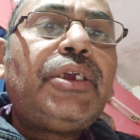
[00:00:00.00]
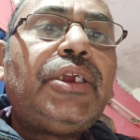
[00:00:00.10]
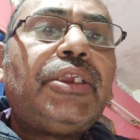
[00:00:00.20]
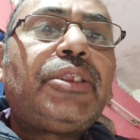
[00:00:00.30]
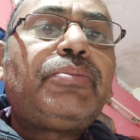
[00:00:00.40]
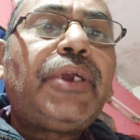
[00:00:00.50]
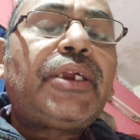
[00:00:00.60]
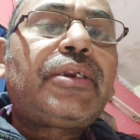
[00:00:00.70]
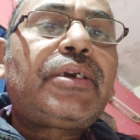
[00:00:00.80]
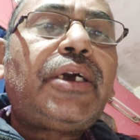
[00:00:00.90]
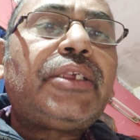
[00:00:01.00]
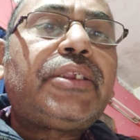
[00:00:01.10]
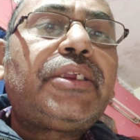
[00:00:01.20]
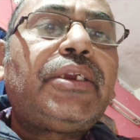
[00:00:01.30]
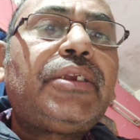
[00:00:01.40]
inspect
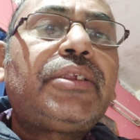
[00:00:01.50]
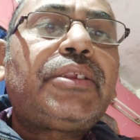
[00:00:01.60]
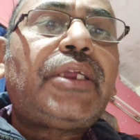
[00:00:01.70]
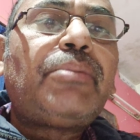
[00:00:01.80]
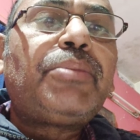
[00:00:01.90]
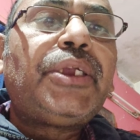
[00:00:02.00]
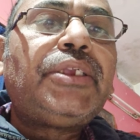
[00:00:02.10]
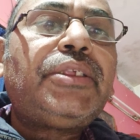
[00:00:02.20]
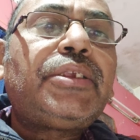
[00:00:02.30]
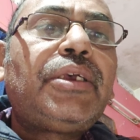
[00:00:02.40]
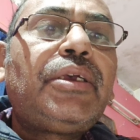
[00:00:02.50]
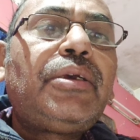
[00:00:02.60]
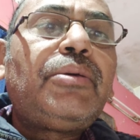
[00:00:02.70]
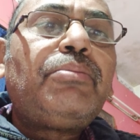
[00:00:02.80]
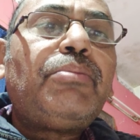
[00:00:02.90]
casting, stampings,
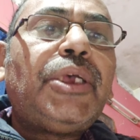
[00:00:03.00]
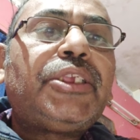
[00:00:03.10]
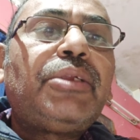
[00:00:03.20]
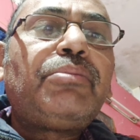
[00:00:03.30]
machine